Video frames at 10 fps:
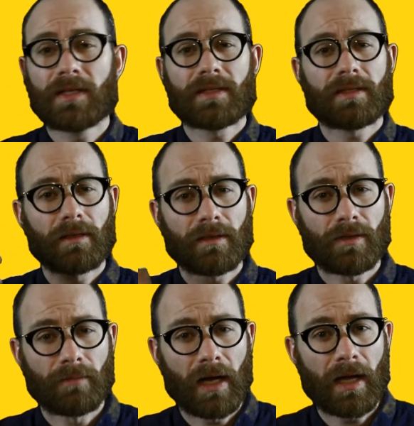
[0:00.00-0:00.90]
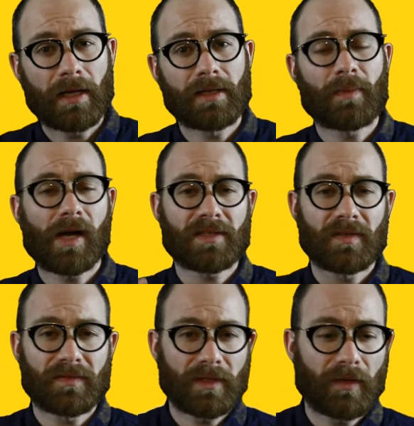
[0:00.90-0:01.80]
stilling your mind,
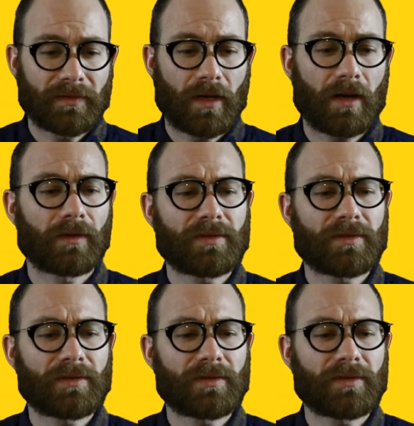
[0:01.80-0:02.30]
positive self-talk,